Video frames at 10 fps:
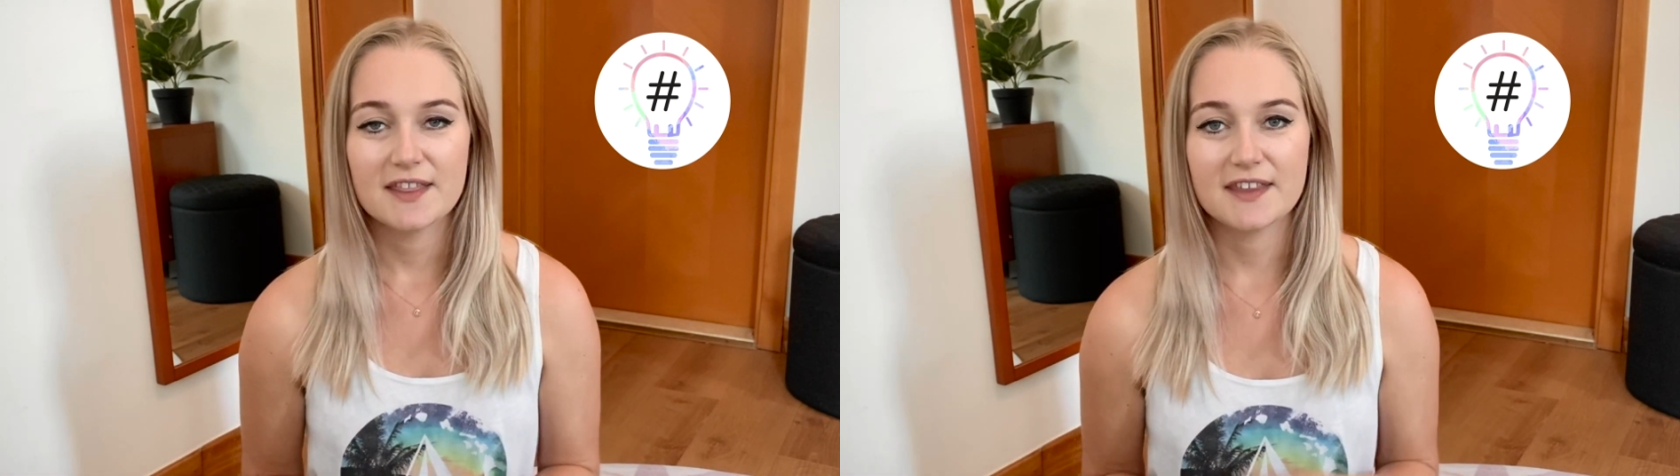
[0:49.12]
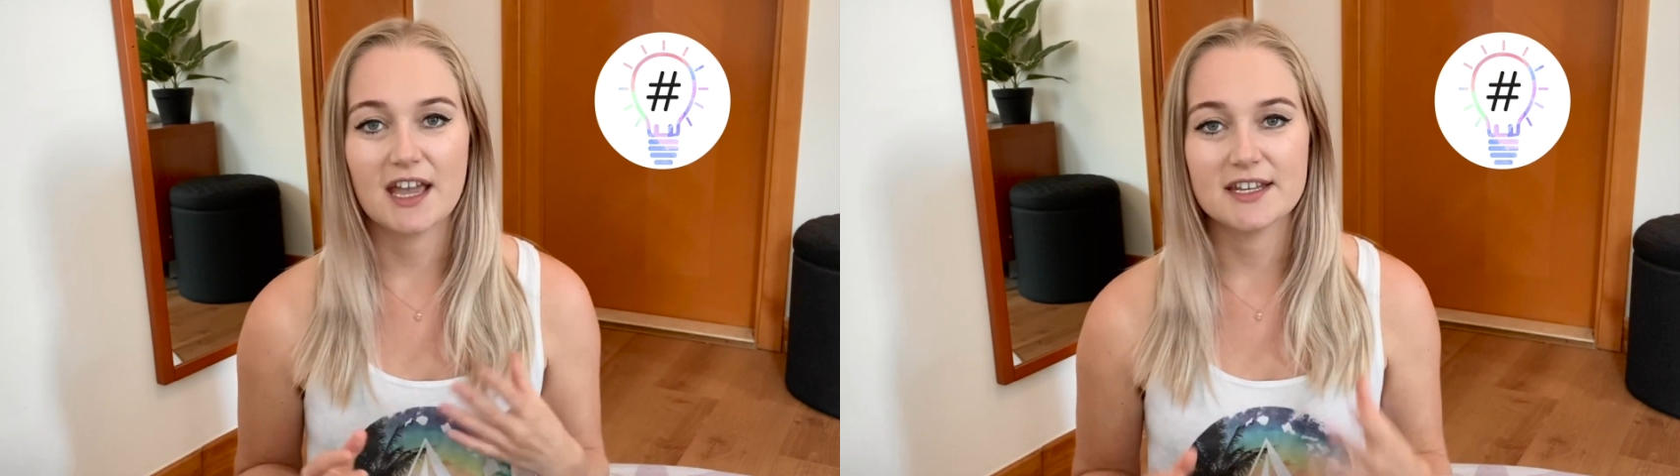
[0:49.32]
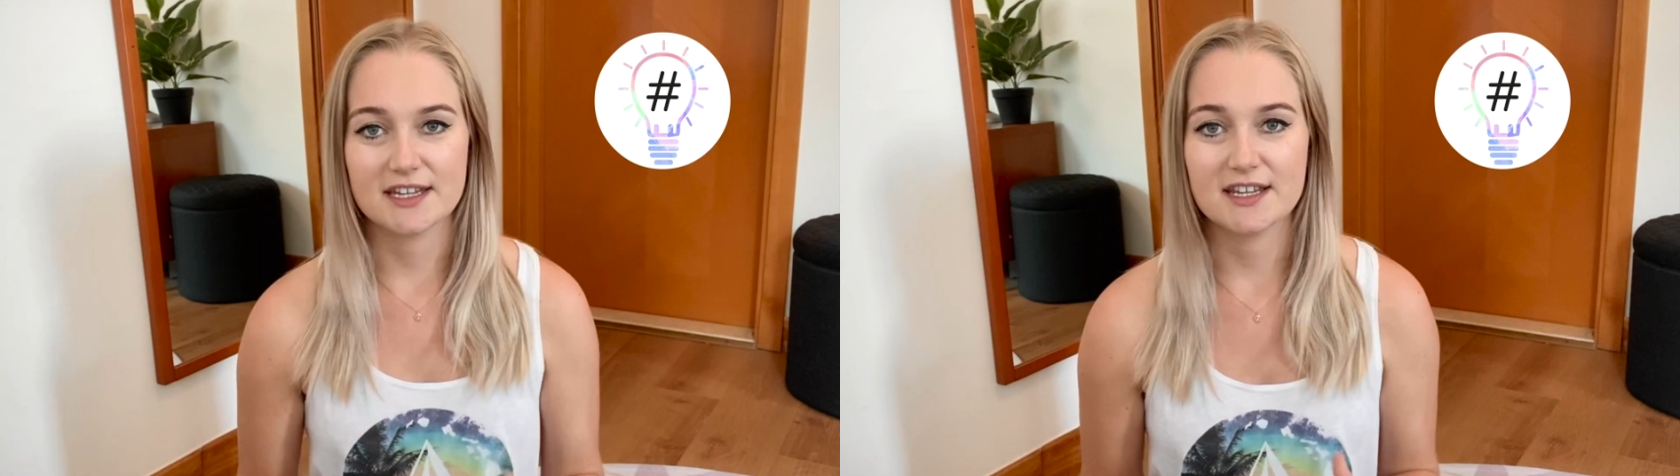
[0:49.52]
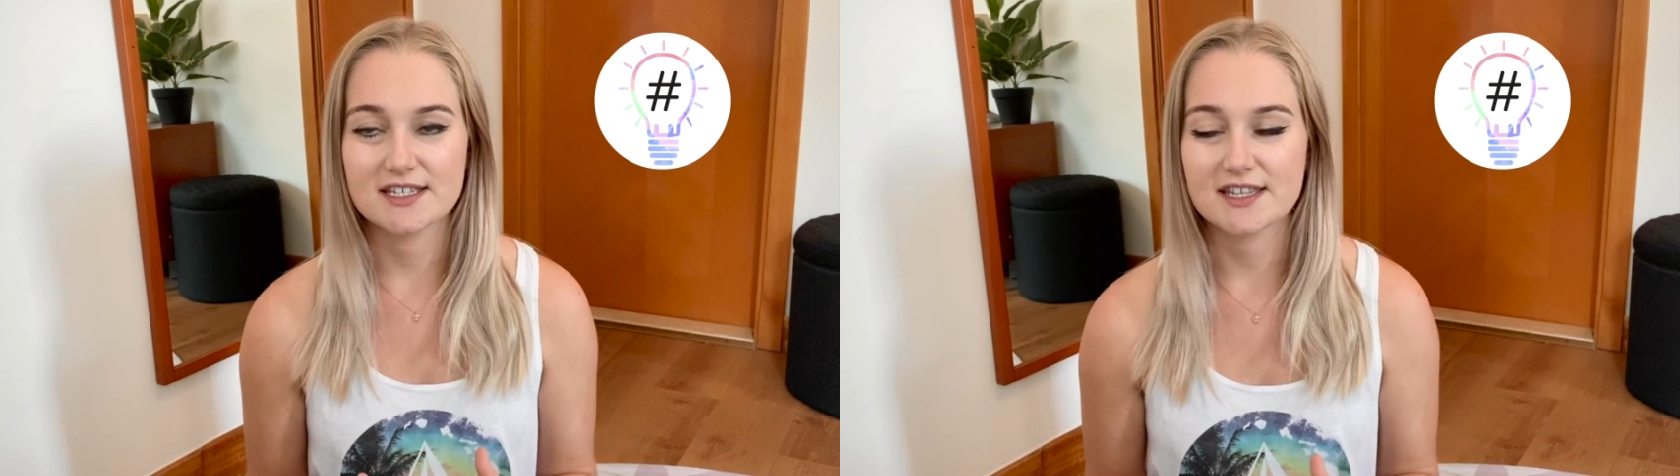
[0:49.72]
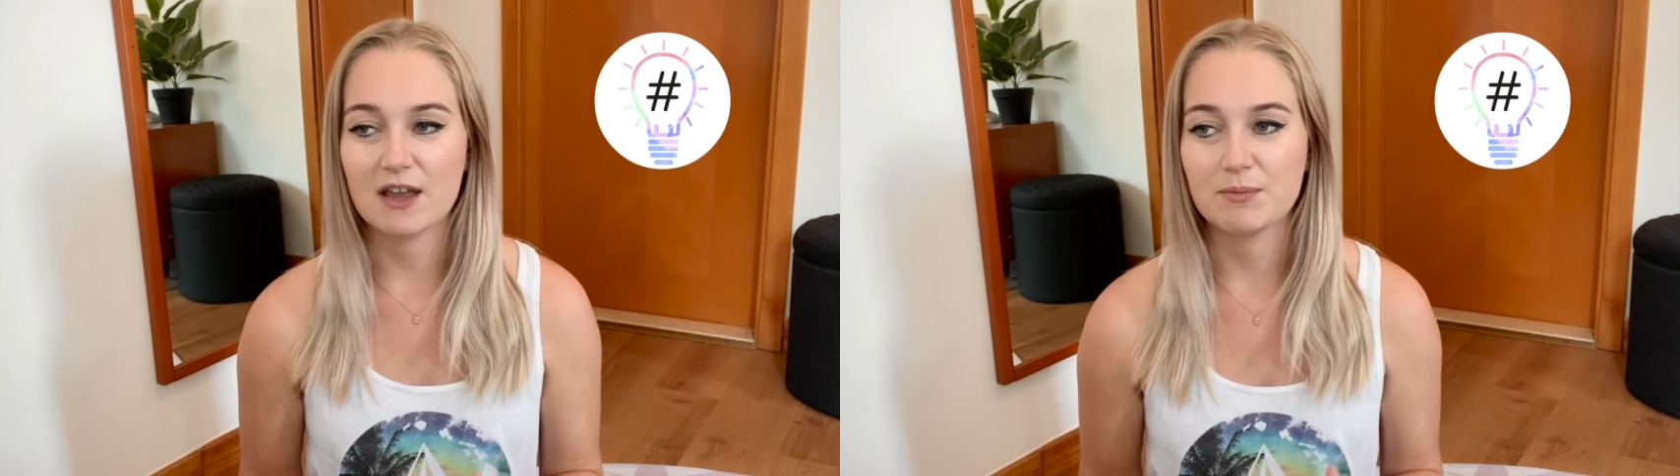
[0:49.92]
the ideas
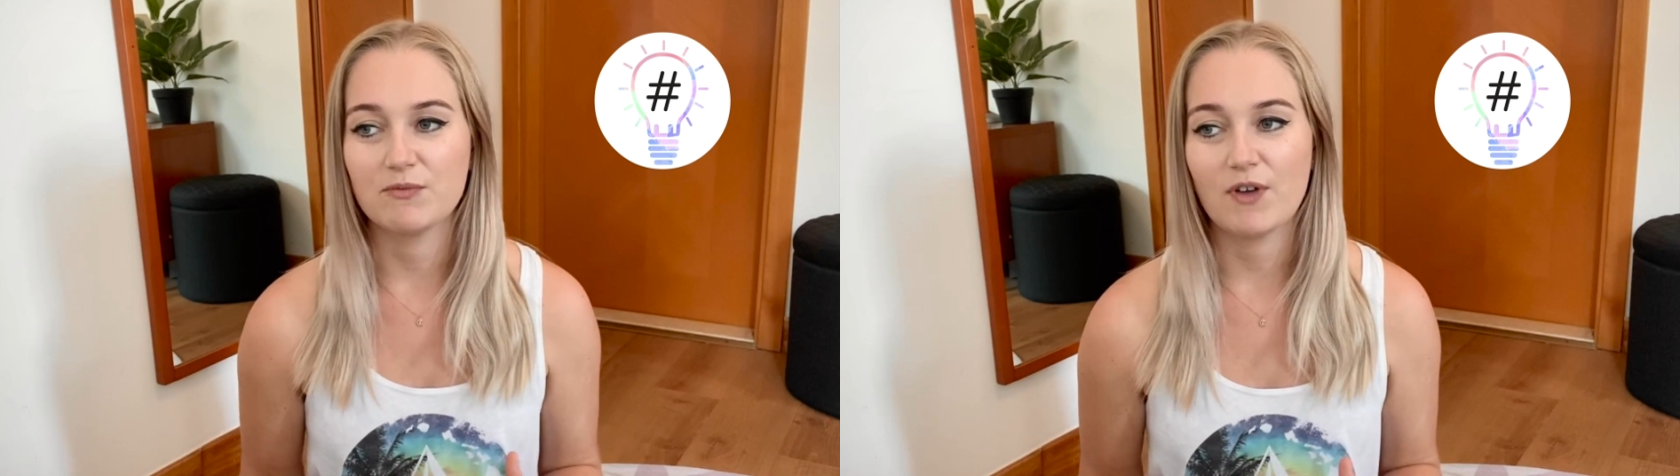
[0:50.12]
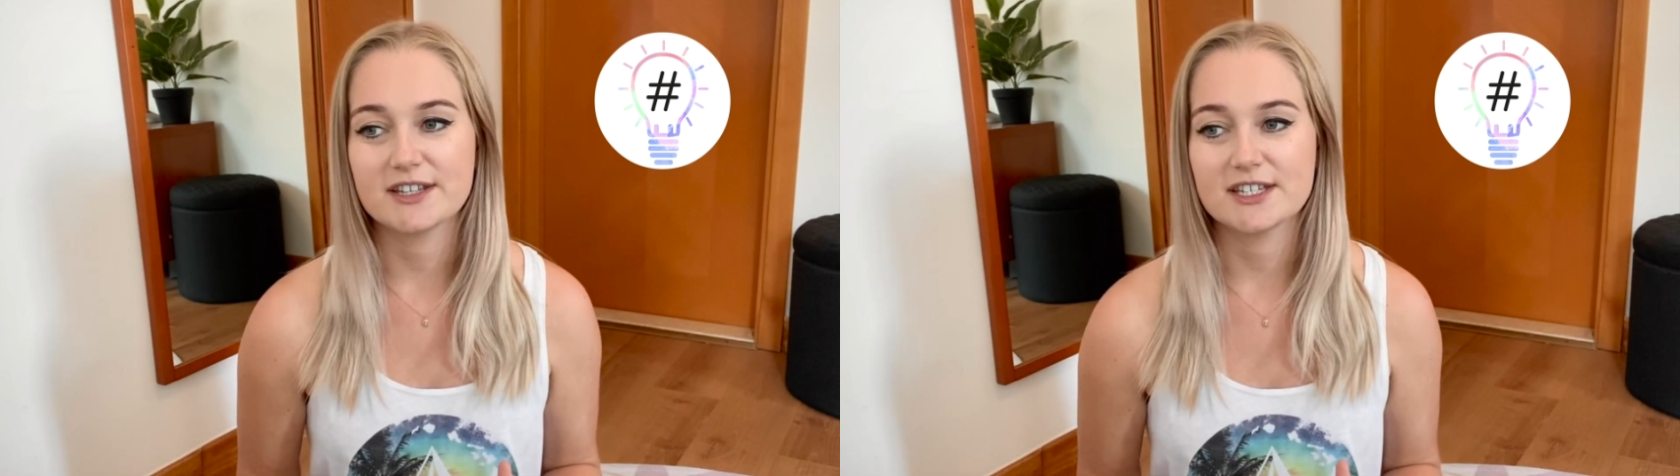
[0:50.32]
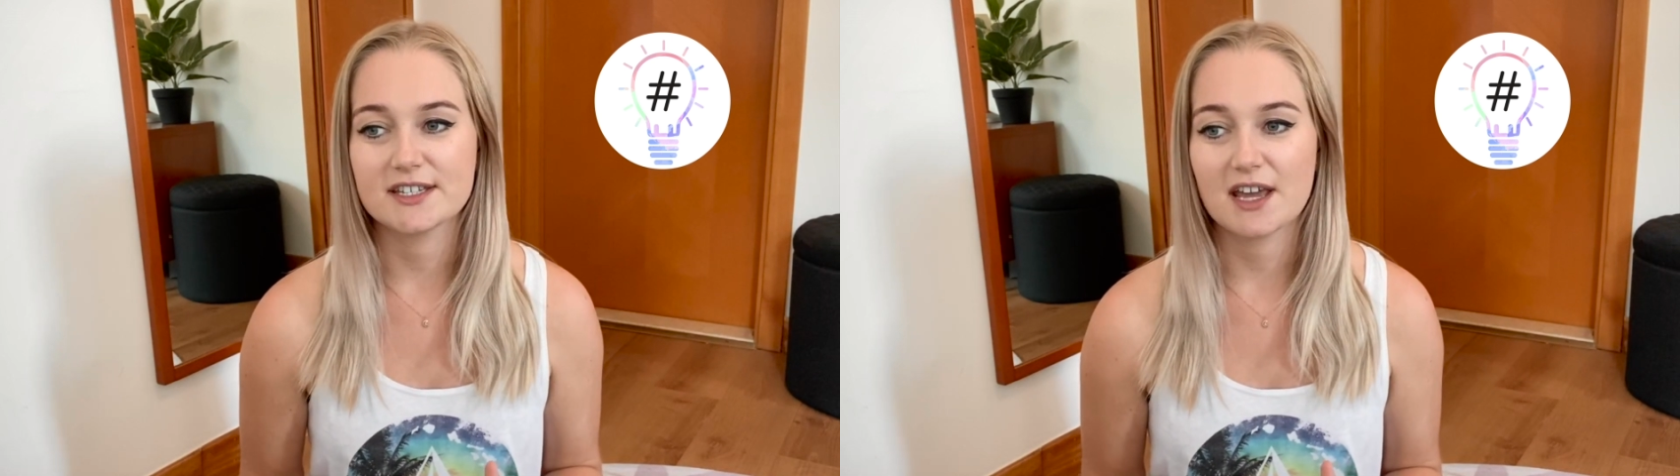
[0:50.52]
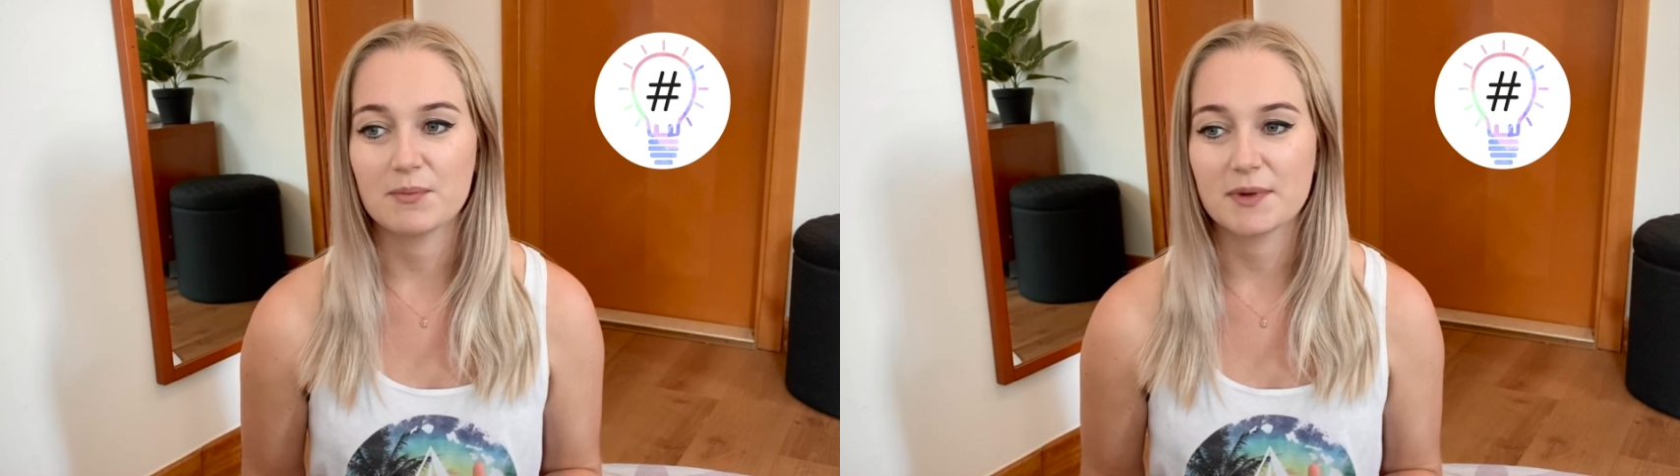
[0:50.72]
that I've been writing down,